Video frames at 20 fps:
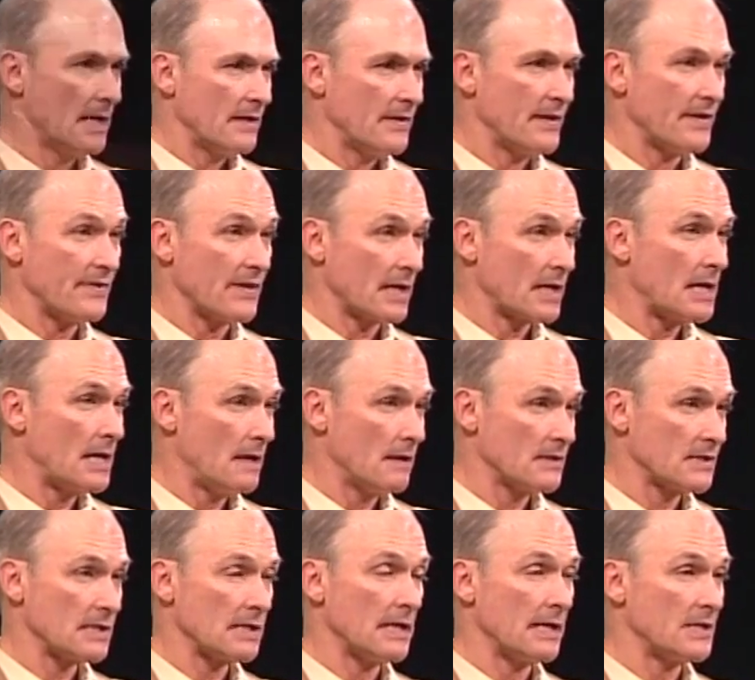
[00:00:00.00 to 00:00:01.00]
that the
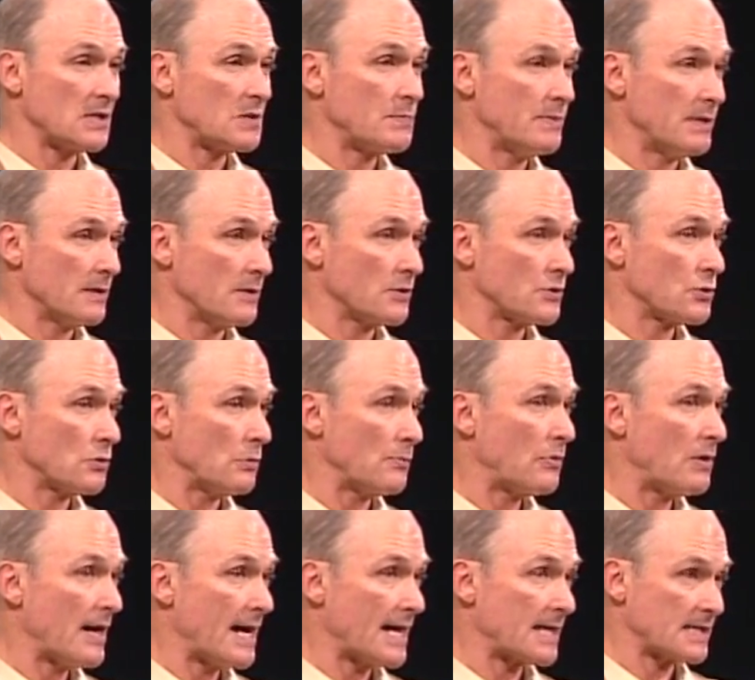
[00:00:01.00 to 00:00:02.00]
Council on Spiritual
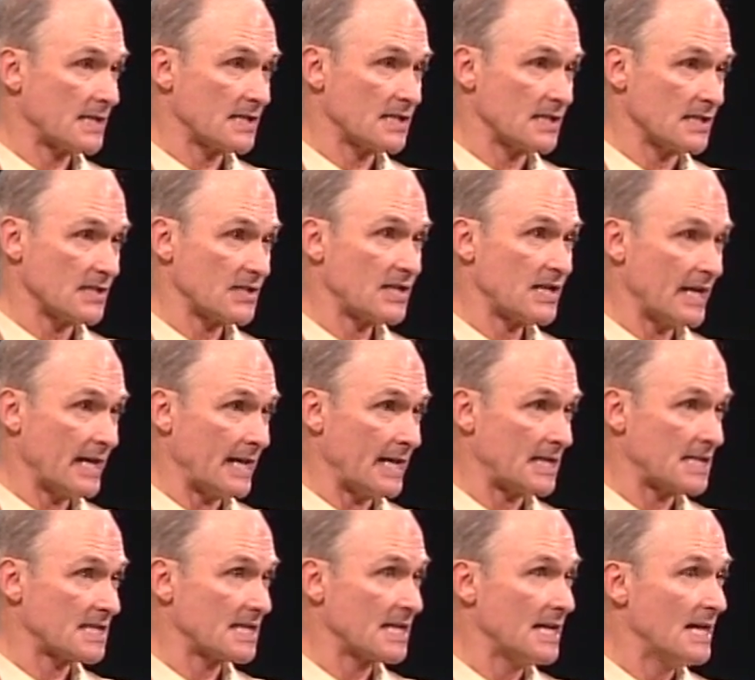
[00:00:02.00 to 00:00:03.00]
Practices
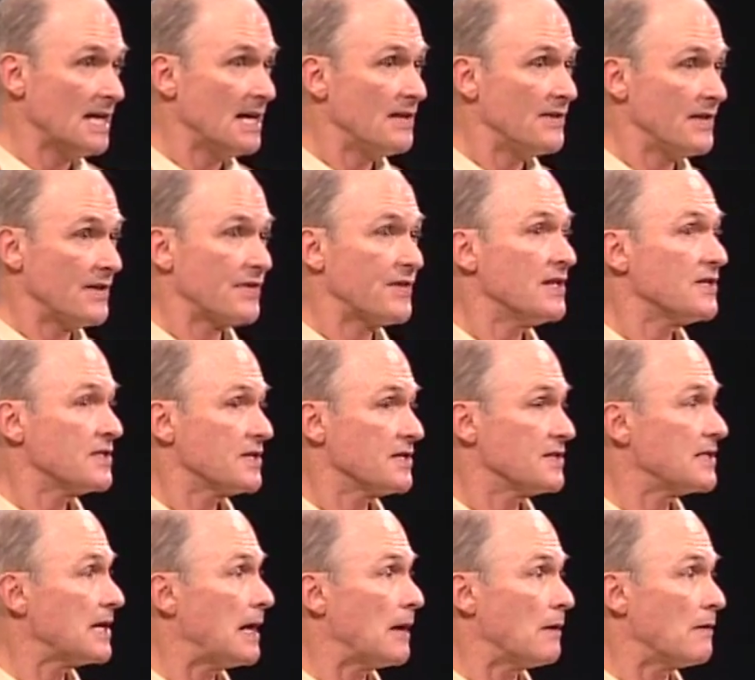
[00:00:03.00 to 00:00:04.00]
takes, that this
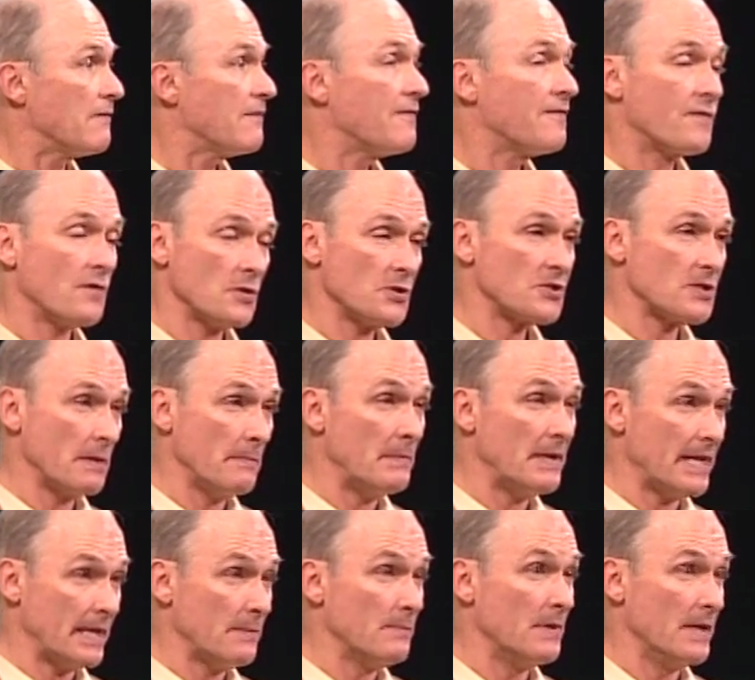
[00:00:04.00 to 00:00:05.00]
is our First
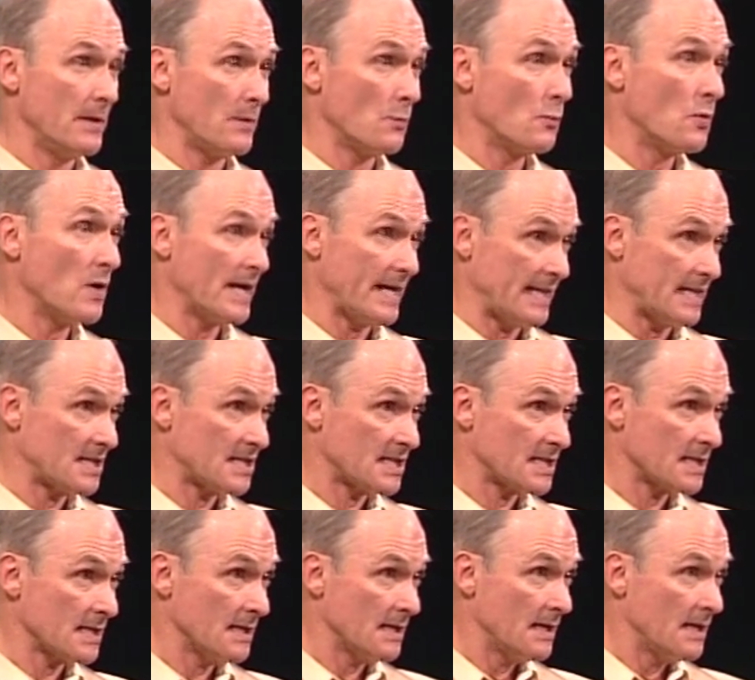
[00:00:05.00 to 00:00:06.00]
Amendment
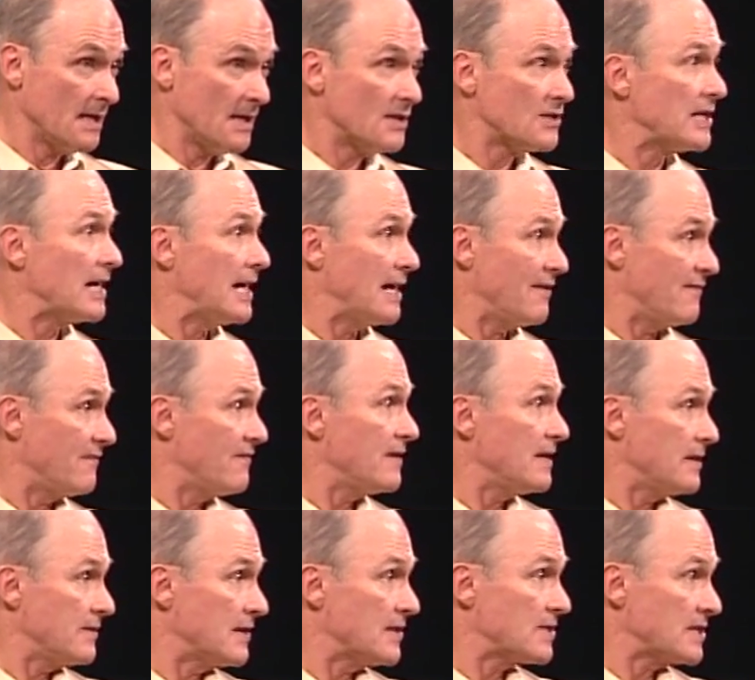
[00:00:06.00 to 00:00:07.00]
rights to have
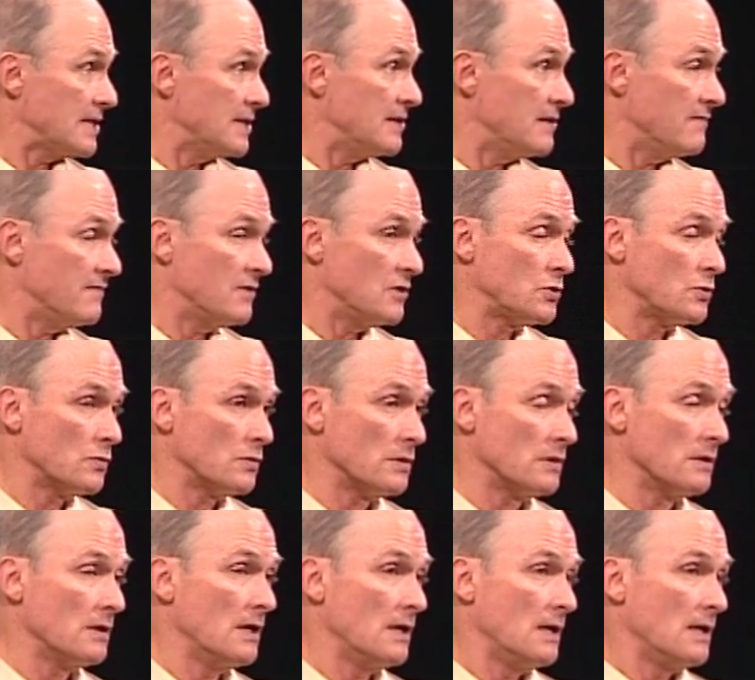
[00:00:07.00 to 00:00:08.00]
this
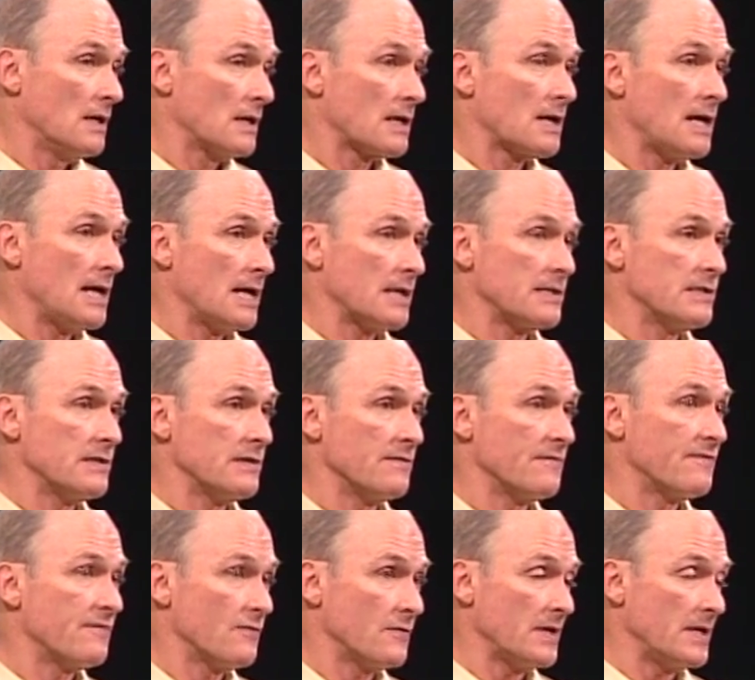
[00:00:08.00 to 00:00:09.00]
individual cognitive
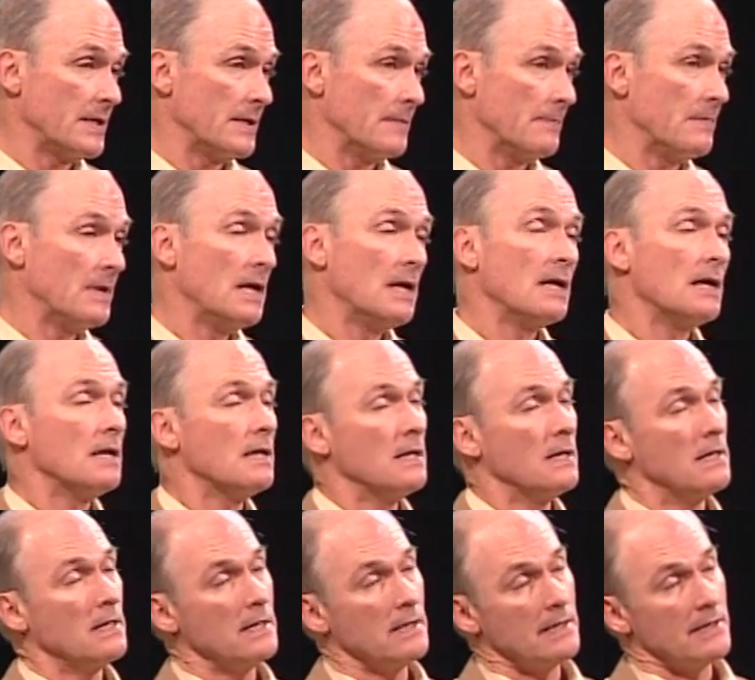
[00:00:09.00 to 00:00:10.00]
freedom.
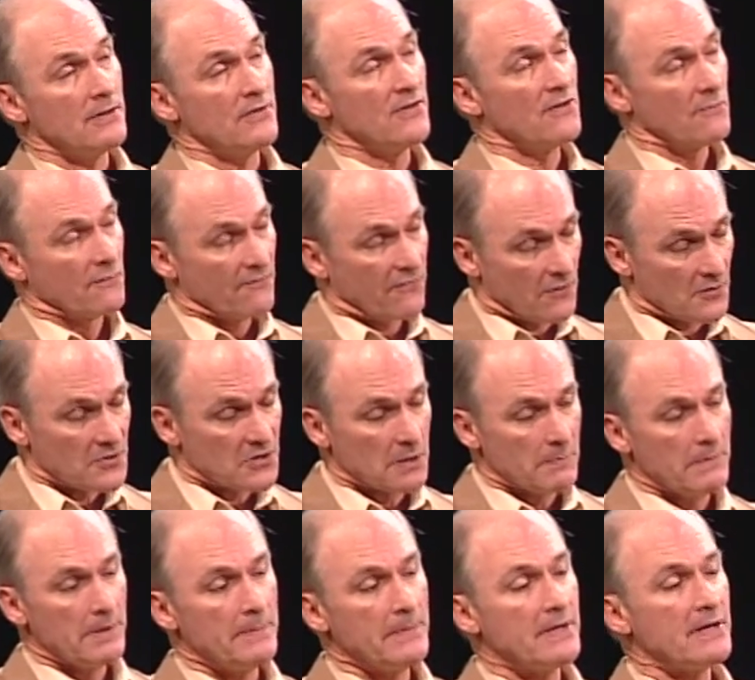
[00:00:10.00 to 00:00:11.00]
The First
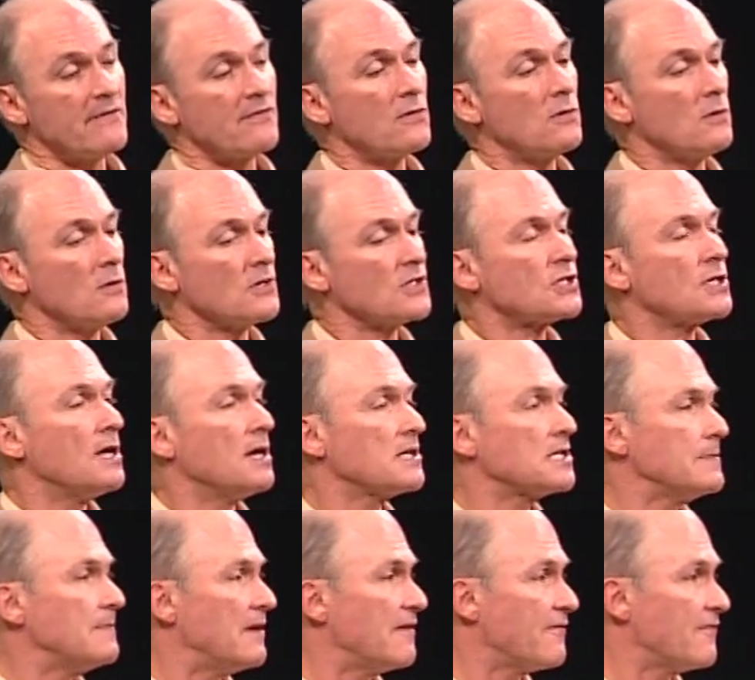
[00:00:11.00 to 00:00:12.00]
Amendment, of course, talks
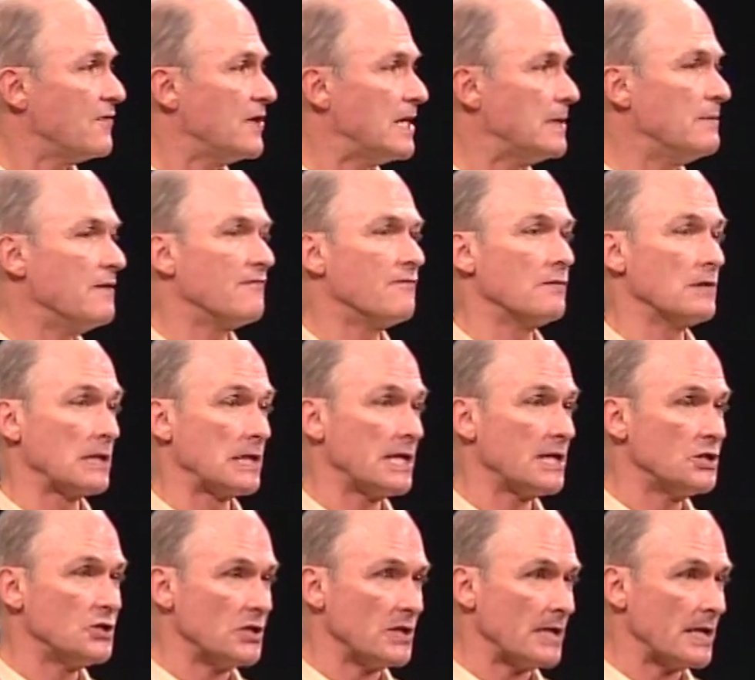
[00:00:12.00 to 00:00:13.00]
about freedom of
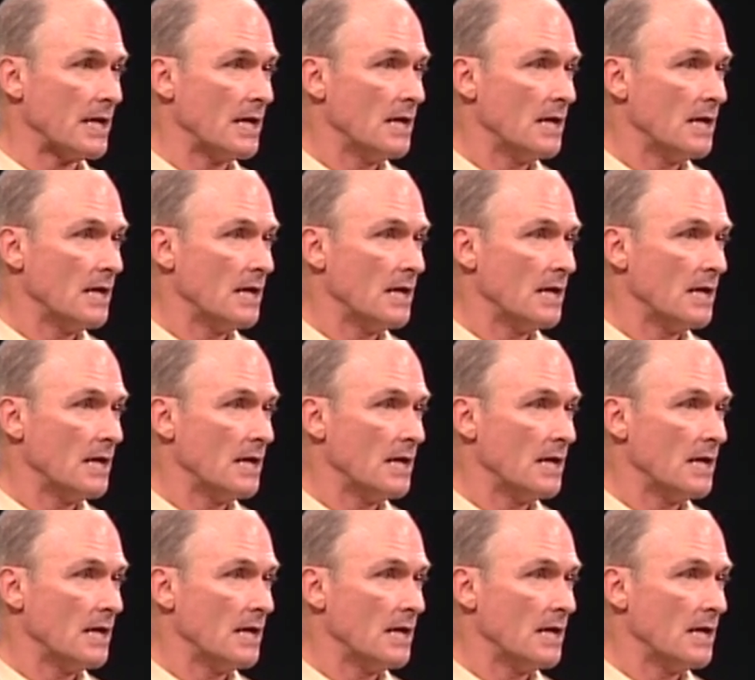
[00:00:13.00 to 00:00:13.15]
religion,